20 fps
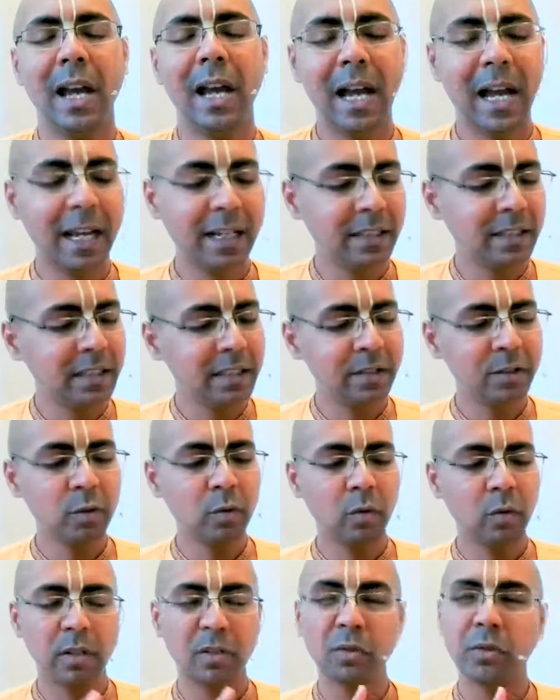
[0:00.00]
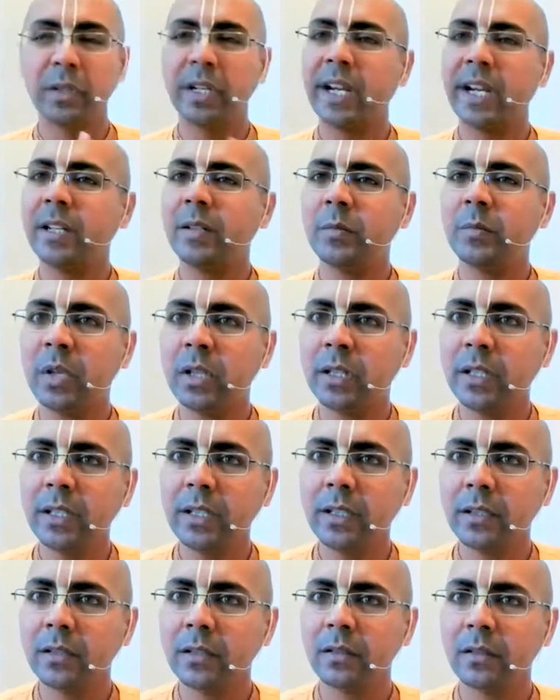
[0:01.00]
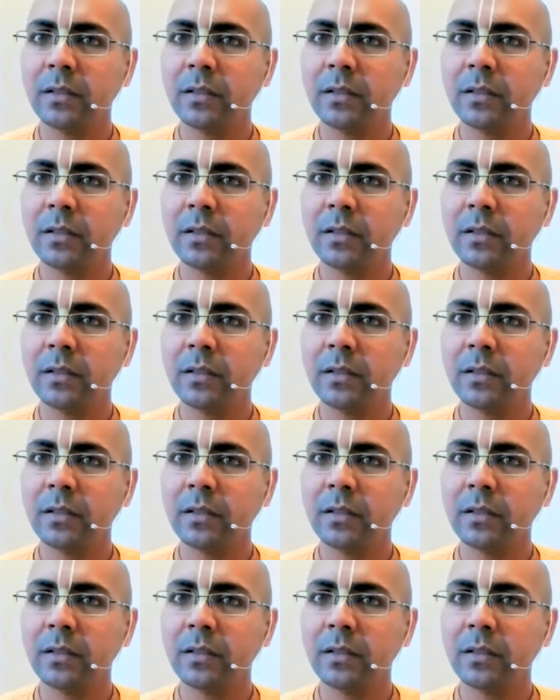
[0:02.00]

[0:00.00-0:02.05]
Either you want to get money,